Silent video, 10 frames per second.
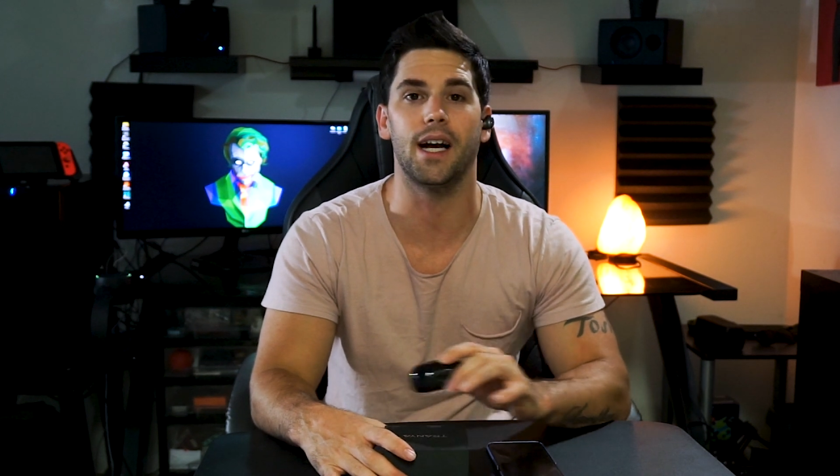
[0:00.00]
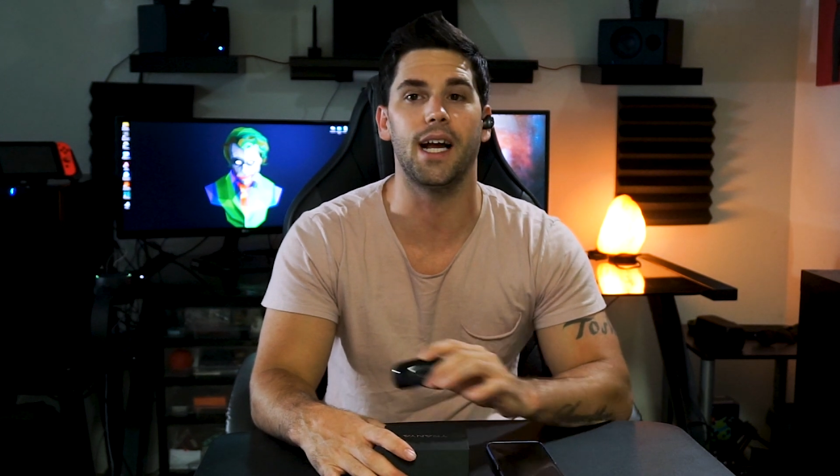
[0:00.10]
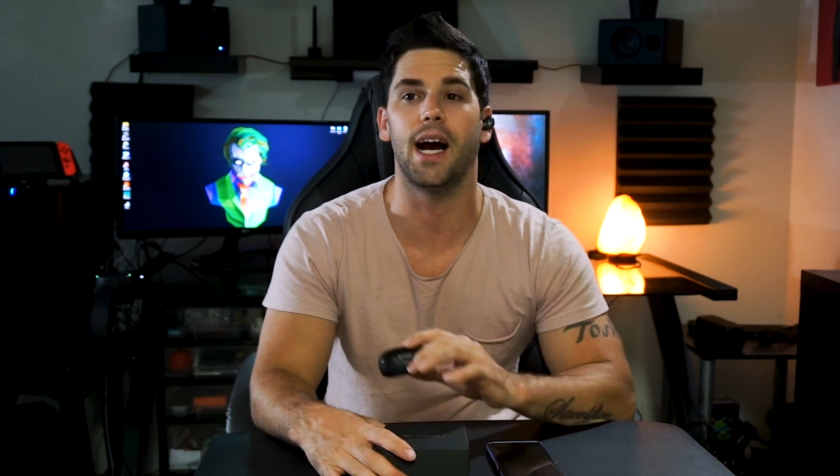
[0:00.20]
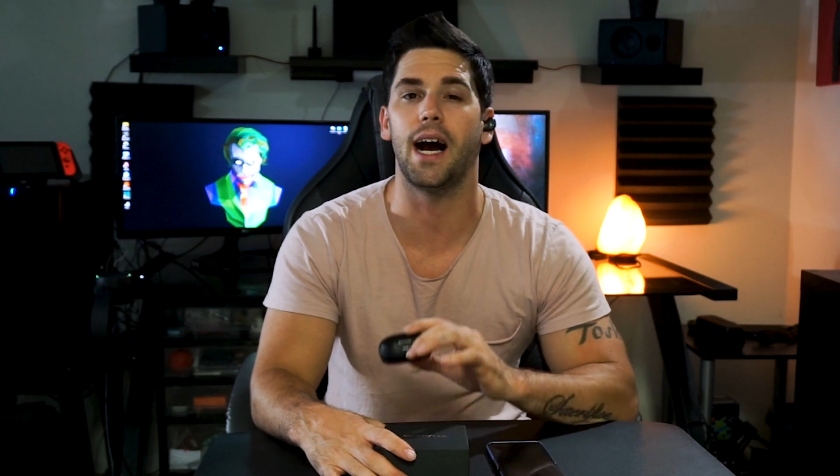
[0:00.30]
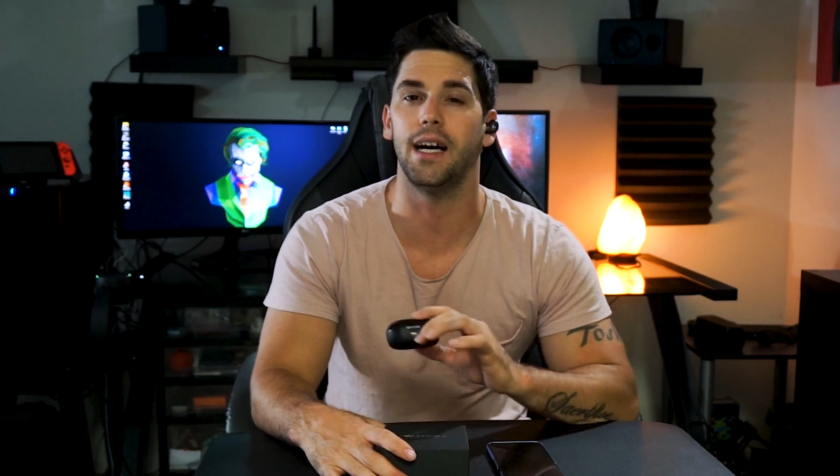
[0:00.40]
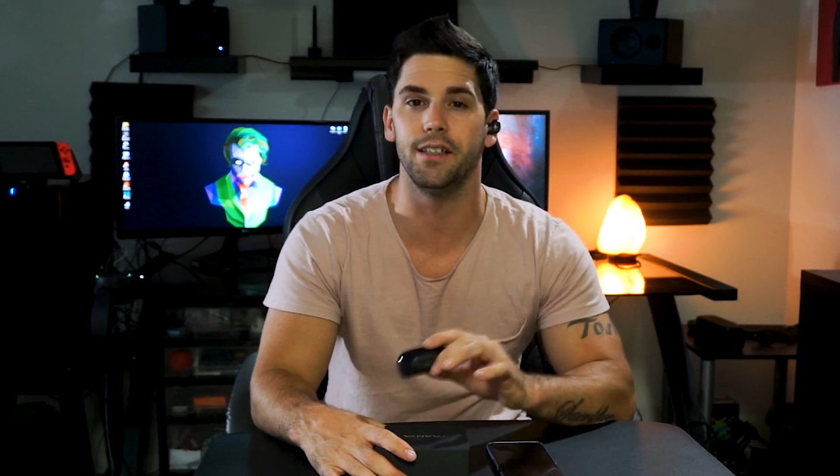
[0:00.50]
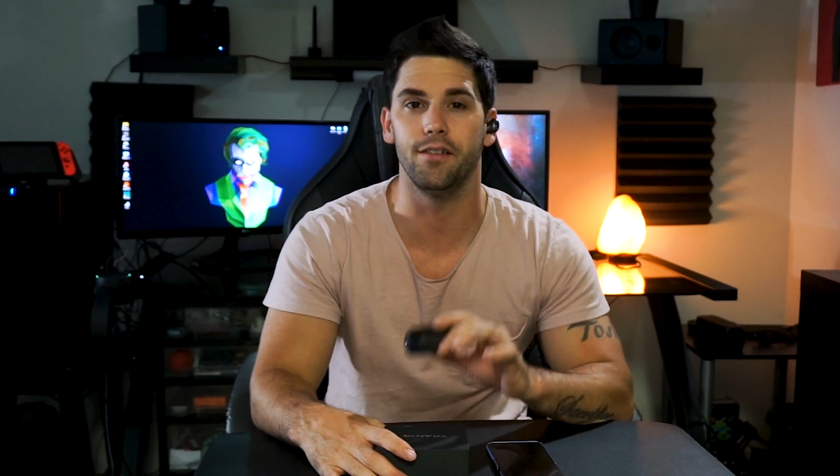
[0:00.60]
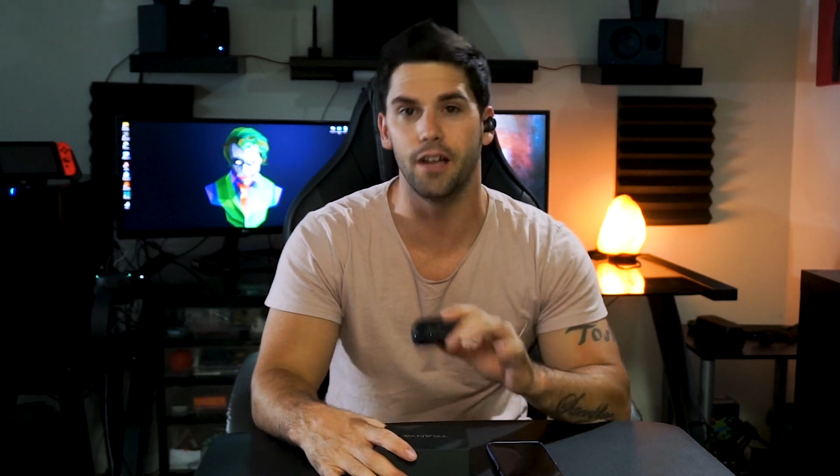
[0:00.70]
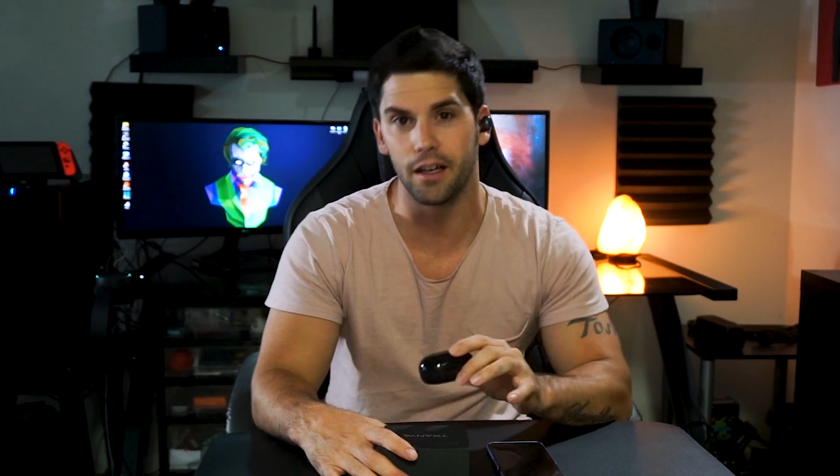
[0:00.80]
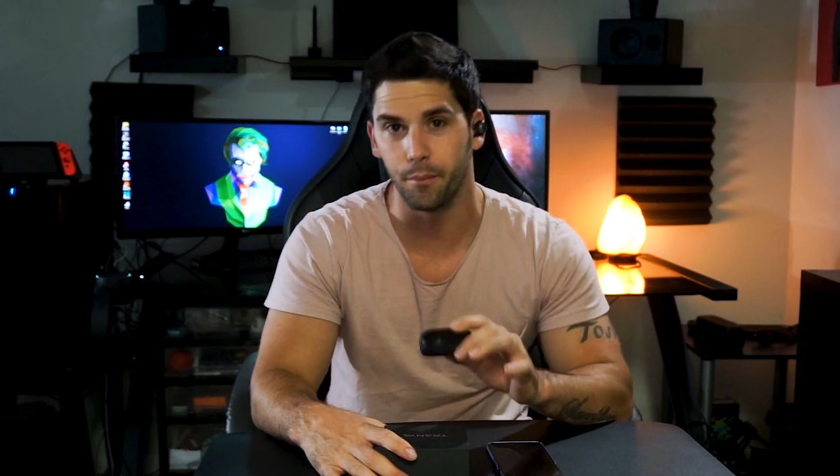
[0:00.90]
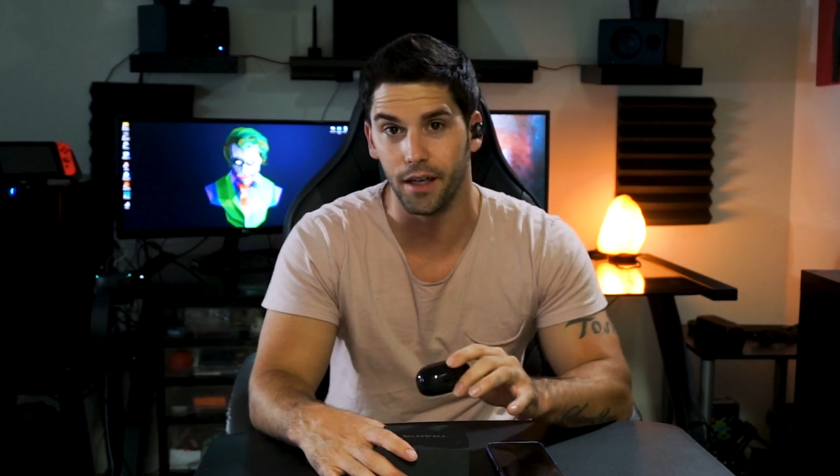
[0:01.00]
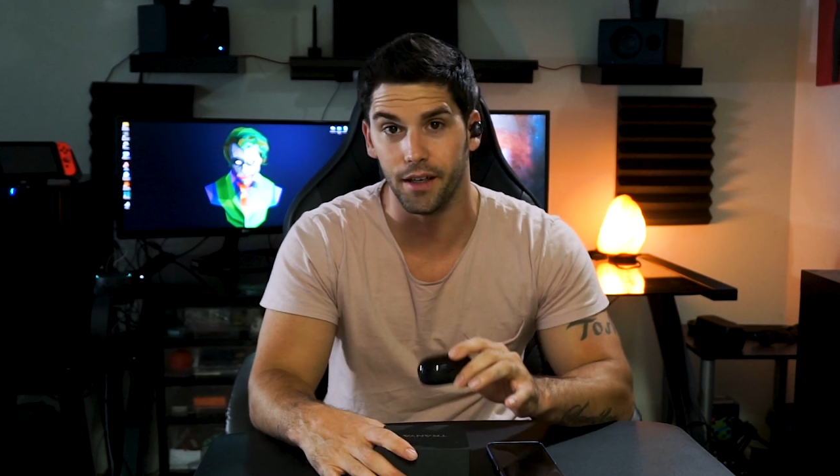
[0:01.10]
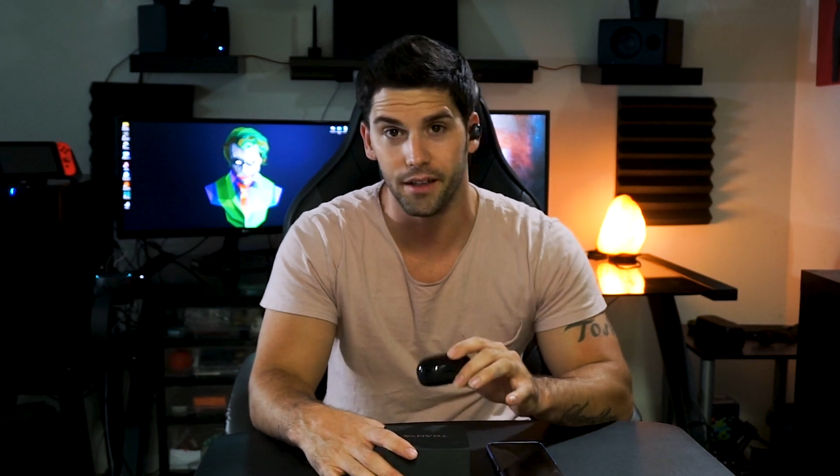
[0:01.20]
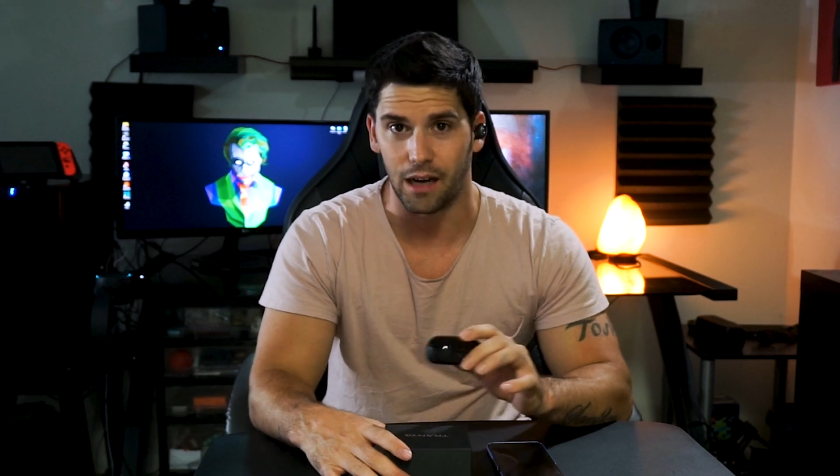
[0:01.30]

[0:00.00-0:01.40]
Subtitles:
I highly recommend.